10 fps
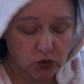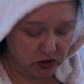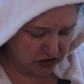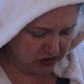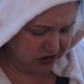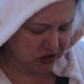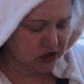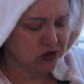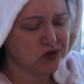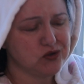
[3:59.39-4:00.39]
or you can
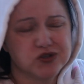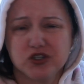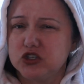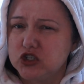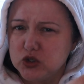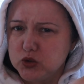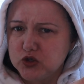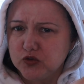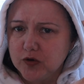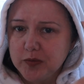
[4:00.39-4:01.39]

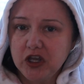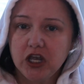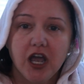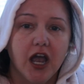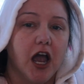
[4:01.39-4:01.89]
choose for me.